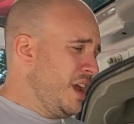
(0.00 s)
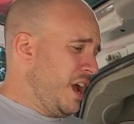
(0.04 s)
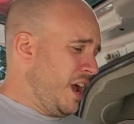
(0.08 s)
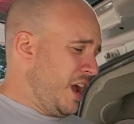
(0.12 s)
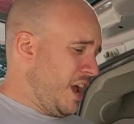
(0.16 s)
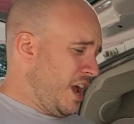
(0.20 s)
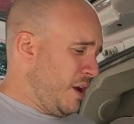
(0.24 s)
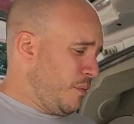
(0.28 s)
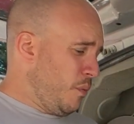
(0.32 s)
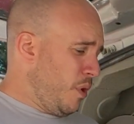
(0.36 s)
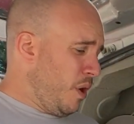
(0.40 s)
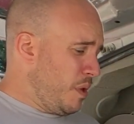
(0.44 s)

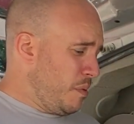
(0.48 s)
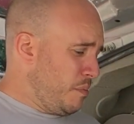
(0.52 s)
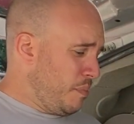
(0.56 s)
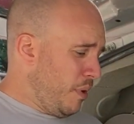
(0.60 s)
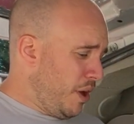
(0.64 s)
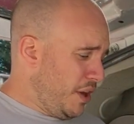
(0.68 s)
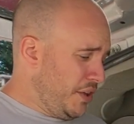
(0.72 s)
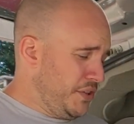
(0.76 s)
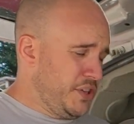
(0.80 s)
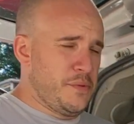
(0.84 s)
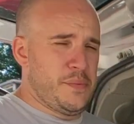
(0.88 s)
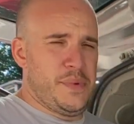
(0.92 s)
why we
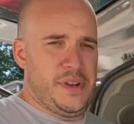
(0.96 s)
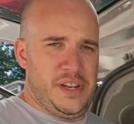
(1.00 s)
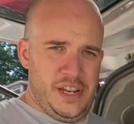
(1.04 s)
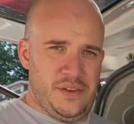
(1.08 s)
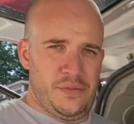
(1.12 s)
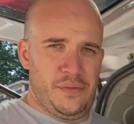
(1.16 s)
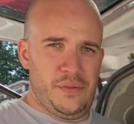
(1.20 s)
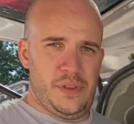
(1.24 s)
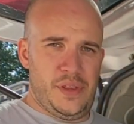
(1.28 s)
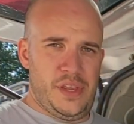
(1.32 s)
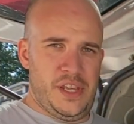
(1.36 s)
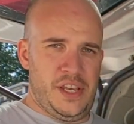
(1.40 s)
buy so many
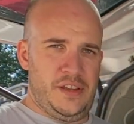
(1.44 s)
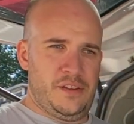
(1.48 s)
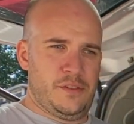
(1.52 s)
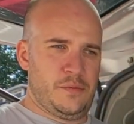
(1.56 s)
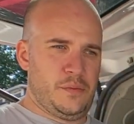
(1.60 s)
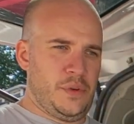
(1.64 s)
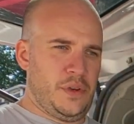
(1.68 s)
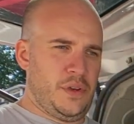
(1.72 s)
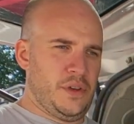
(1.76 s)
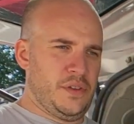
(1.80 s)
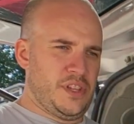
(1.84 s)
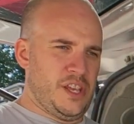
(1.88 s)
different things,
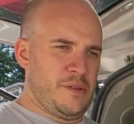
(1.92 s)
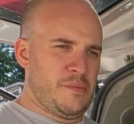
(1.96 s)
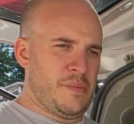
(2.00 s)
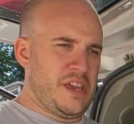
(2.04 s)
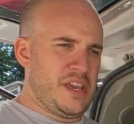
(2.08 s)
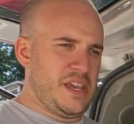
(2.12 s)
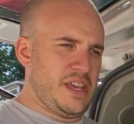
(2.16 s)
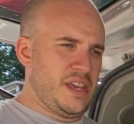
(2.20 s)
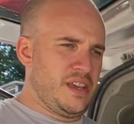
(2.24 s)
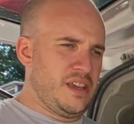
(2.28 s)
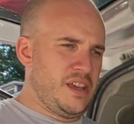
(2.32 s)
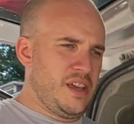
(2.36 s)
because they
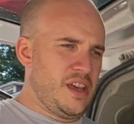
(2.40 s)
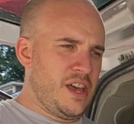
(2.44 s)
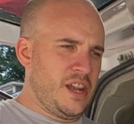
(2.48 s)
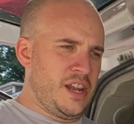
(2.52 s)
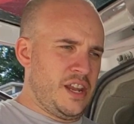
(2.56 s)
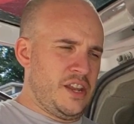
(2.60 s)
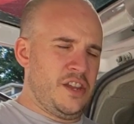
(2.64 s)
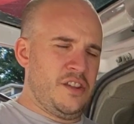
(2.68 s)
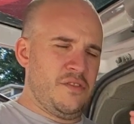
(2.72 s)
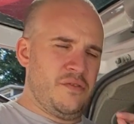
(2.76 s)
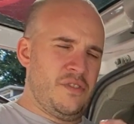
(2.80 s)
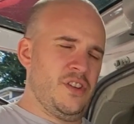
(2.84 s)
make an
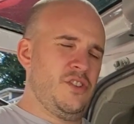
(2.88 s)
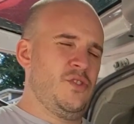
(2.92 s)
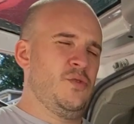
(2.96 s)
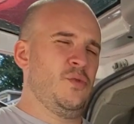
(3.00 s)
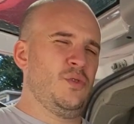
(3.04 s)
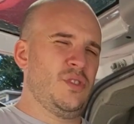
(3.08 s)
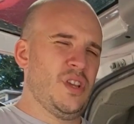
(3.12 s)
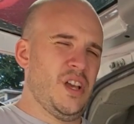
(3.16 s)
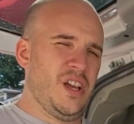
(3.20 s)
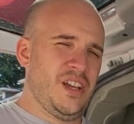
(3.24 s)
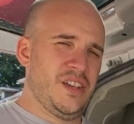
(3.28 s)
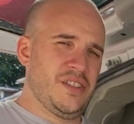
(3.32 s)
individual
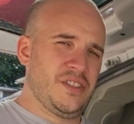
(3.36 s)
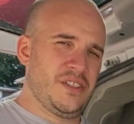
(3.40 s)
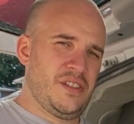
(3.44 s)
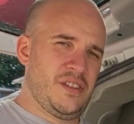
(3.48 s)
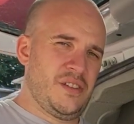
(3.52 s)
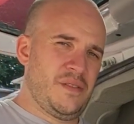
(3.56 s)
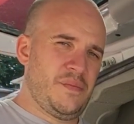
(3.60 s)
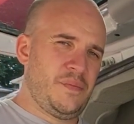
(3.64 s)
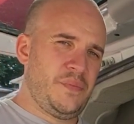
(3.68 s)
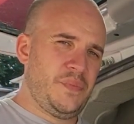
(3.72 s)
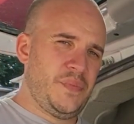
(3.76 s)
task